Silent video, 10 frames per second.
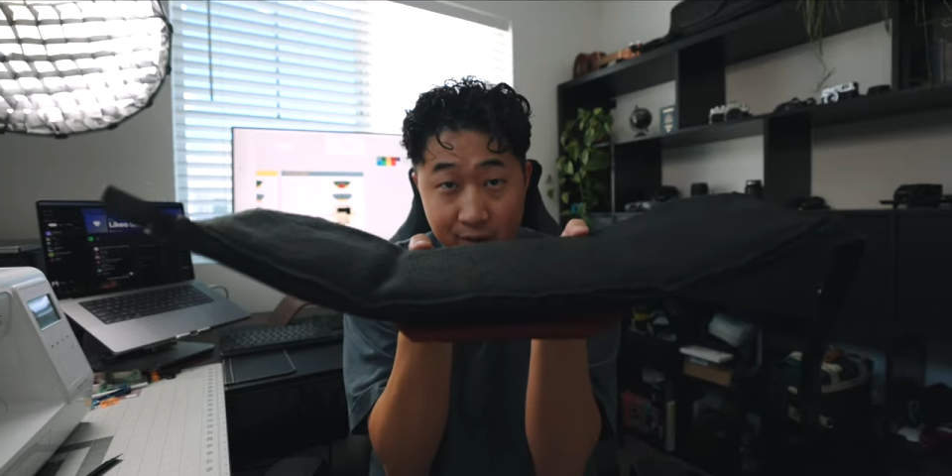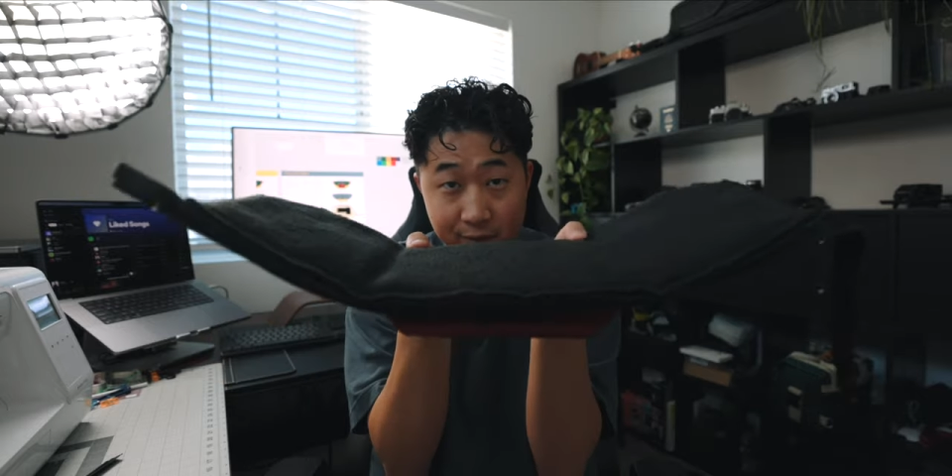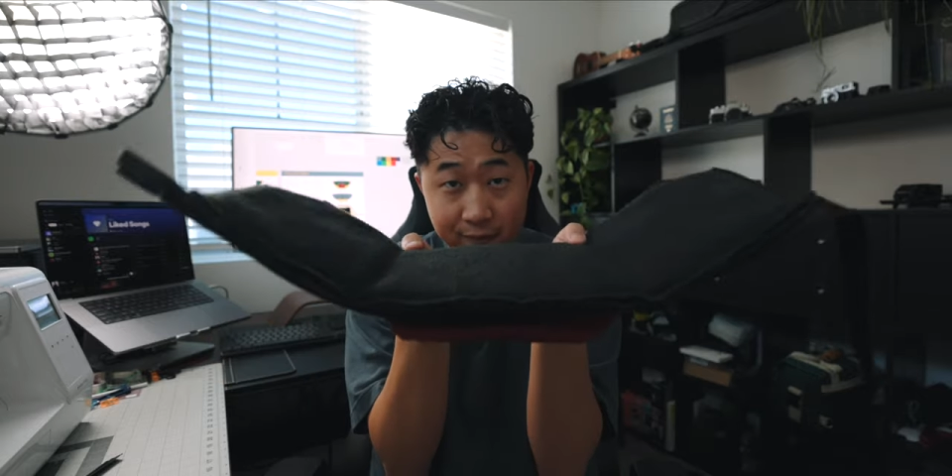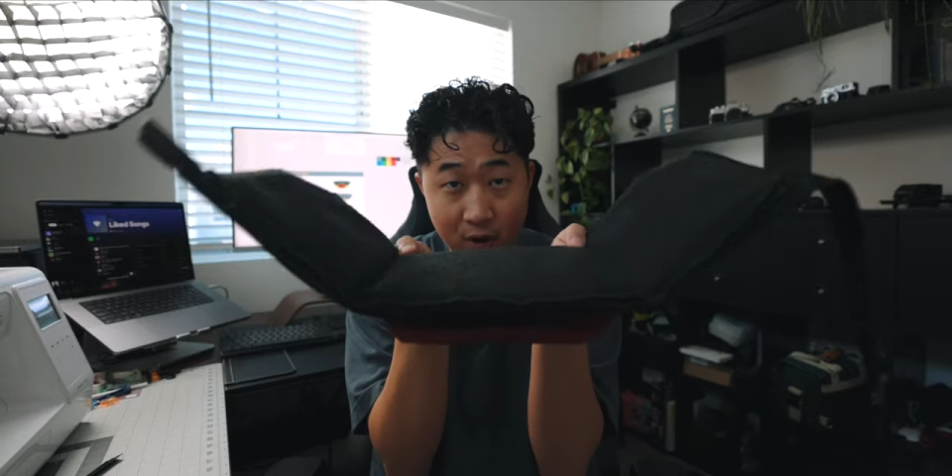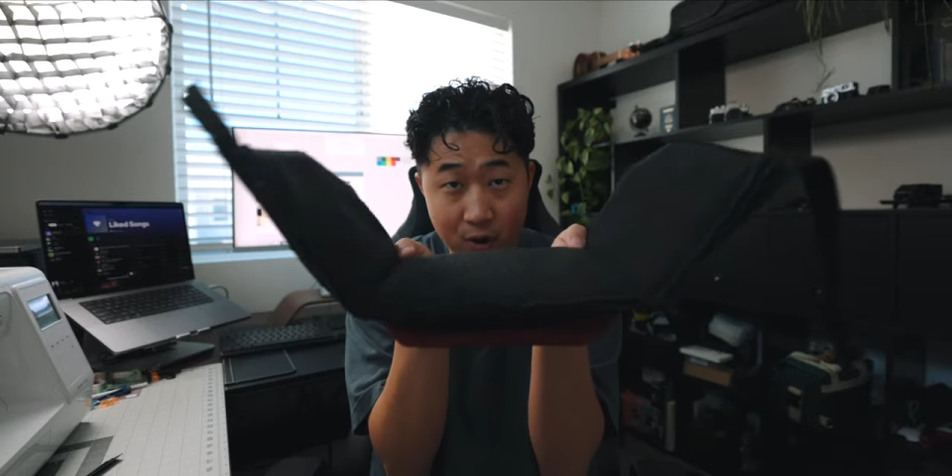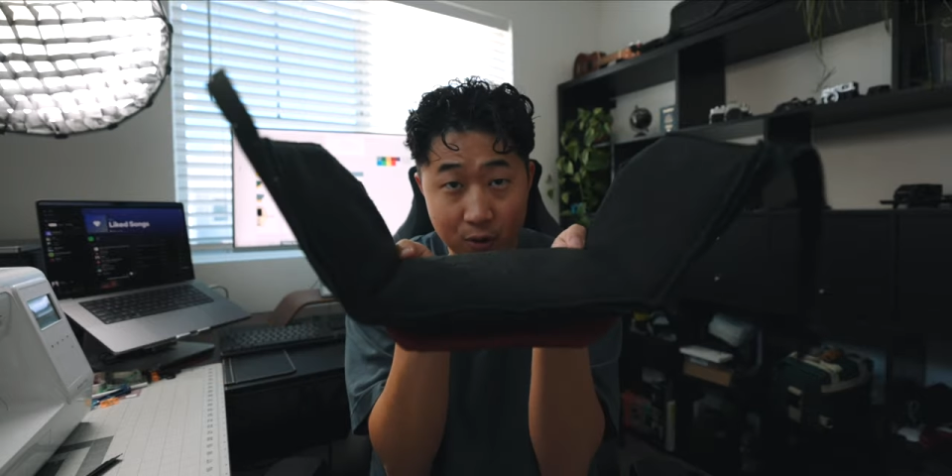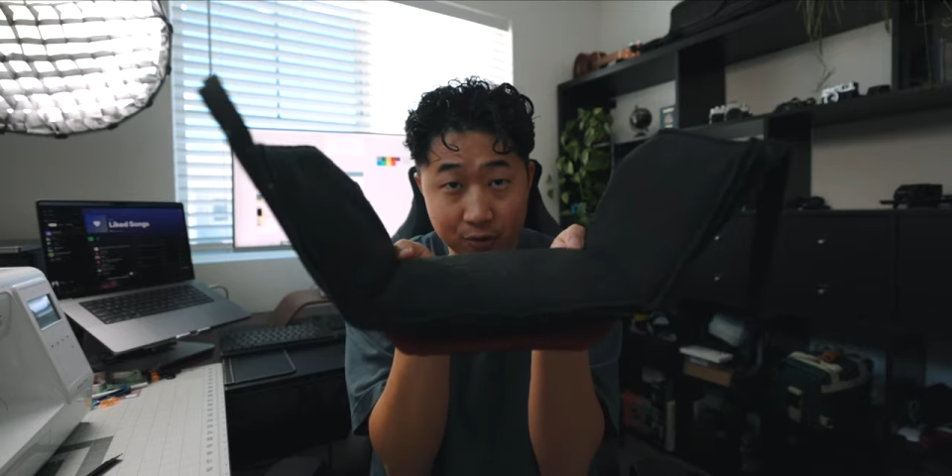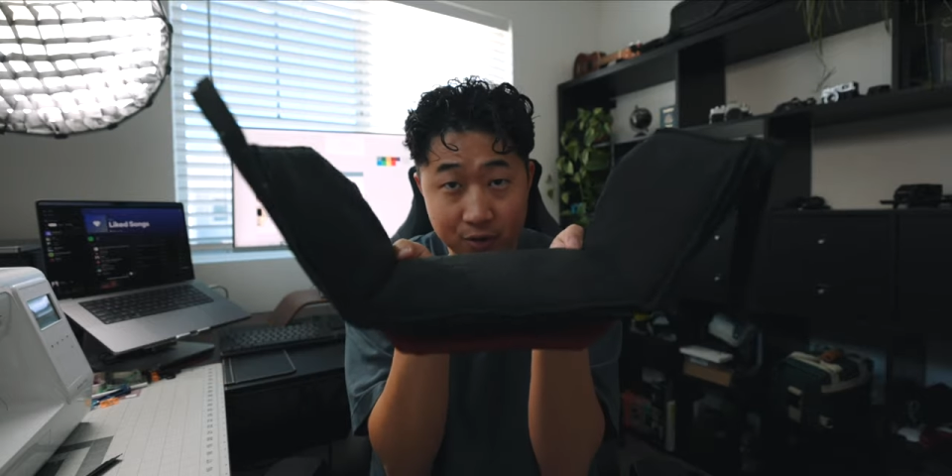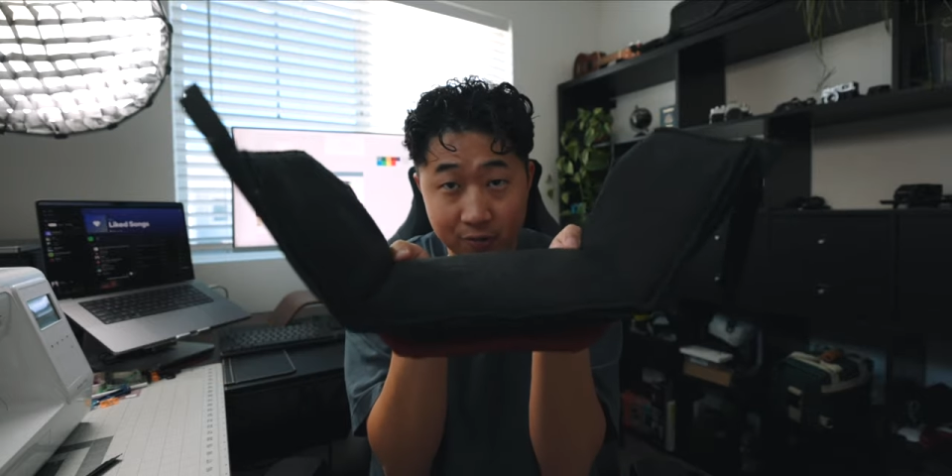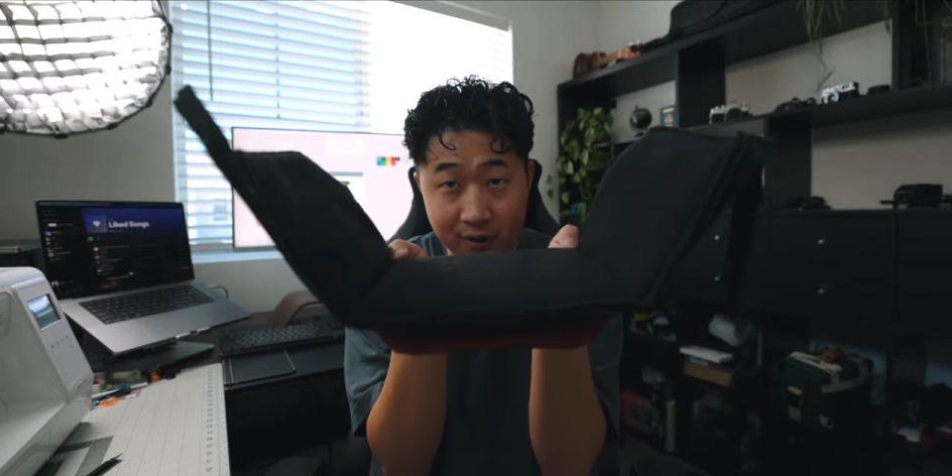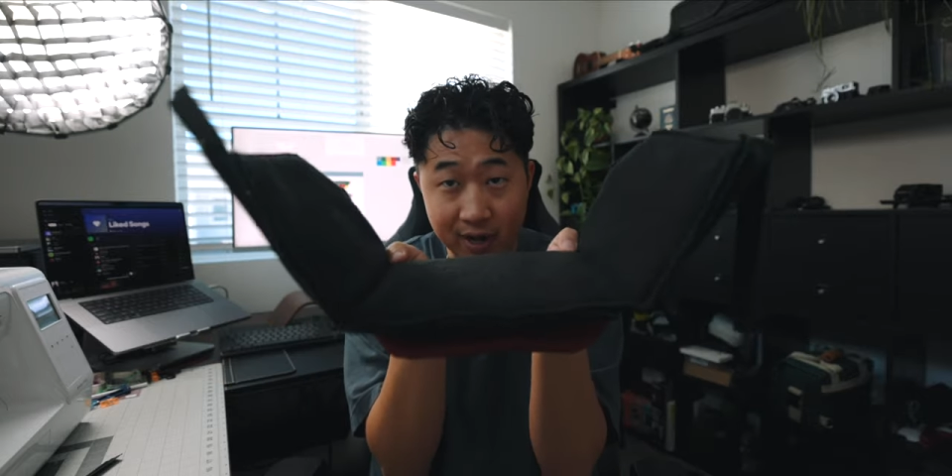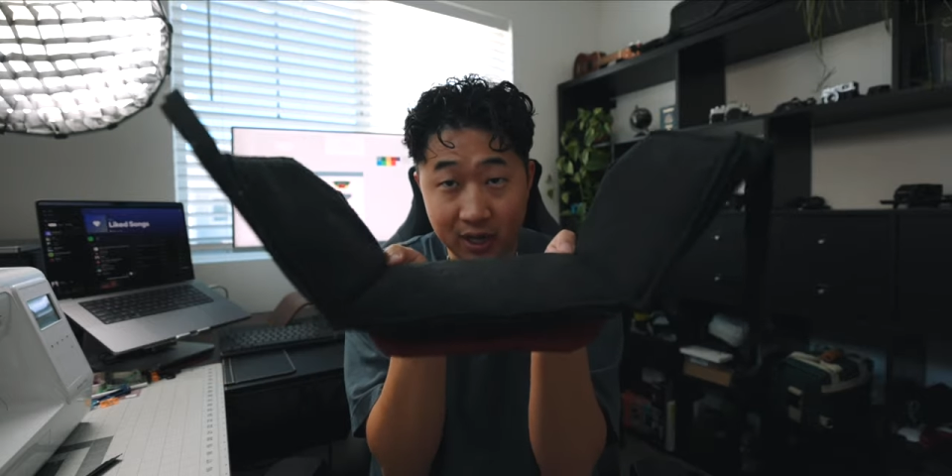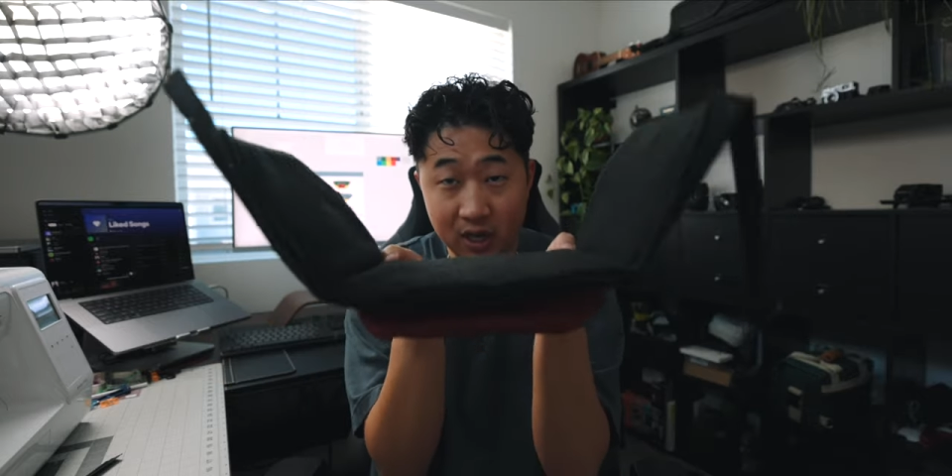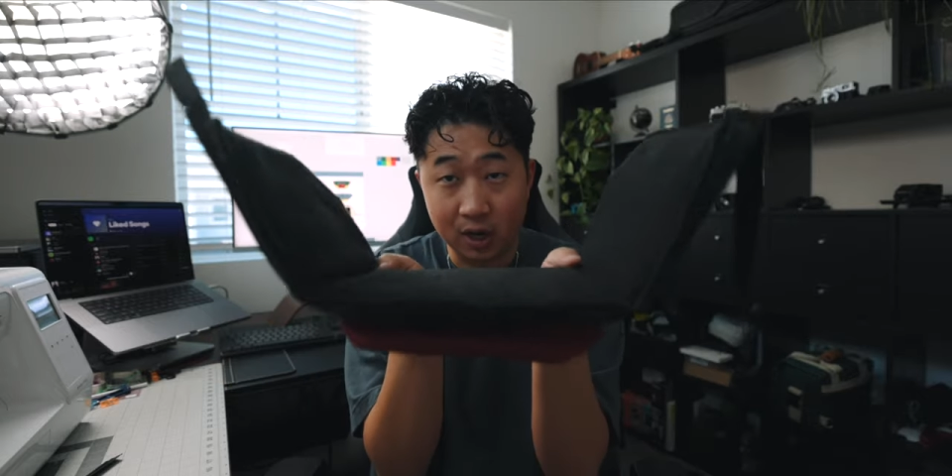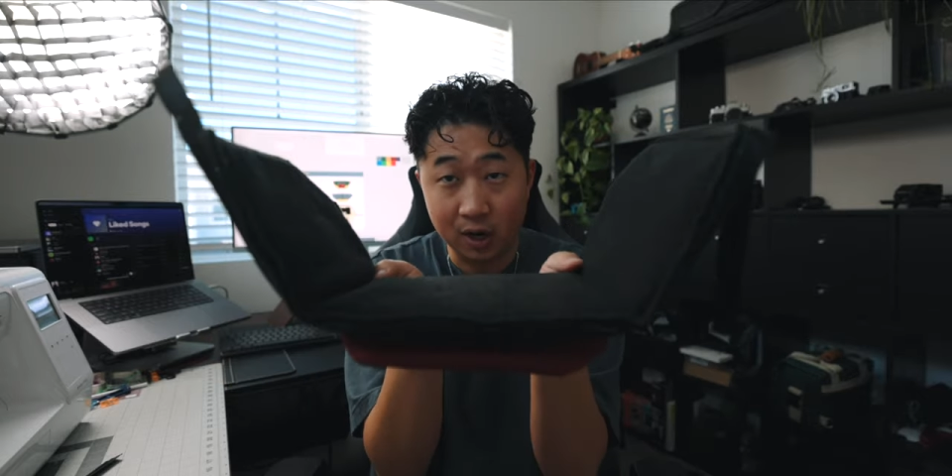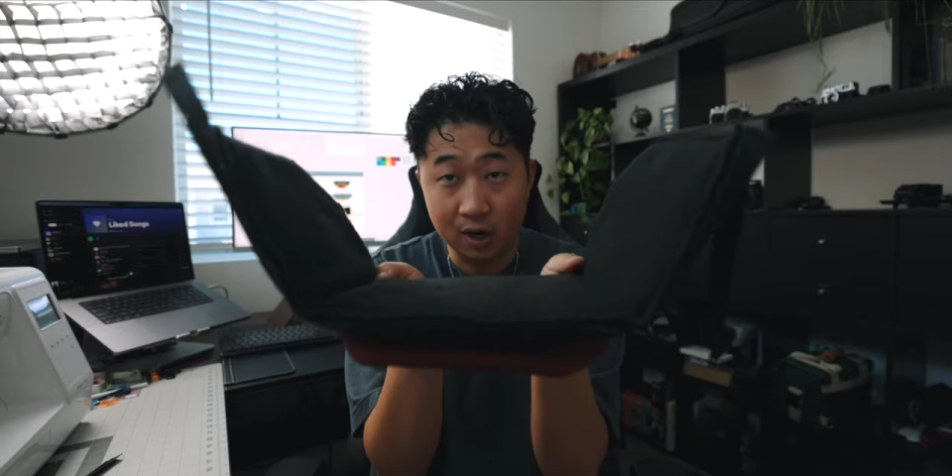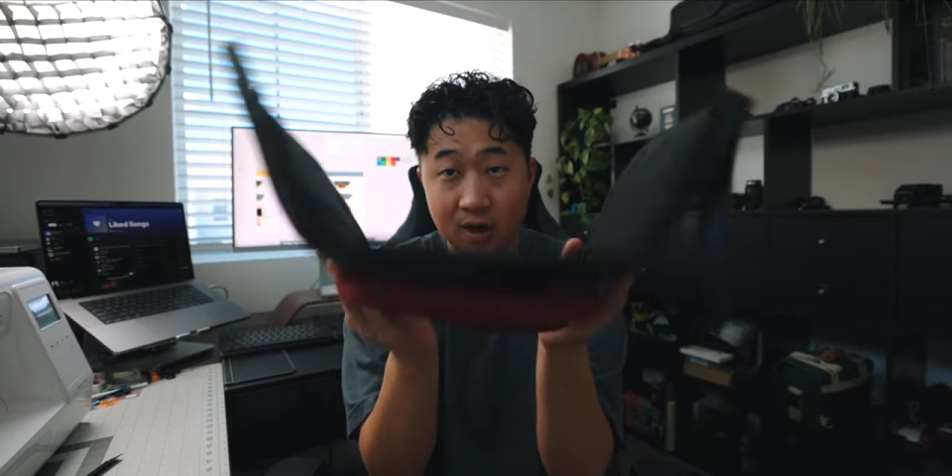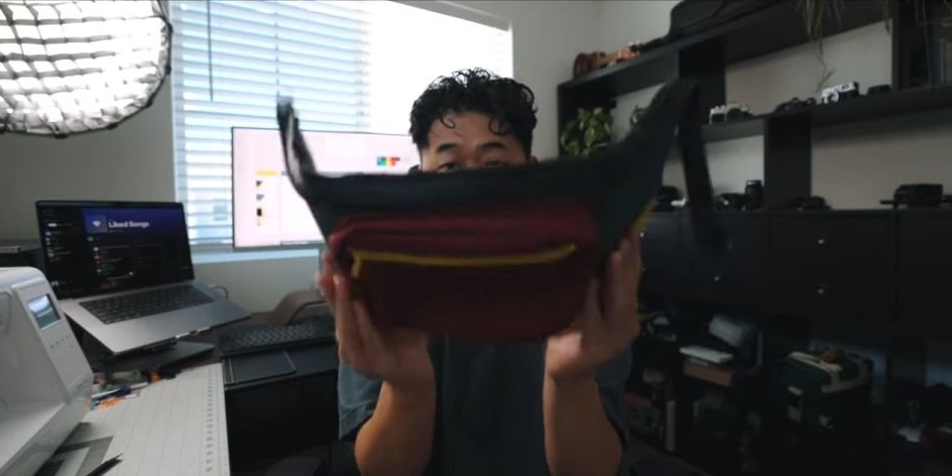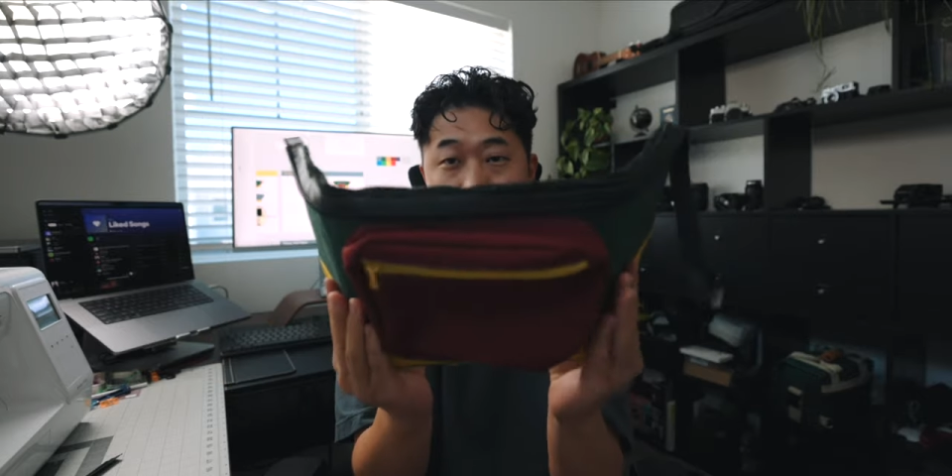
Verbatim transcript: fold right here,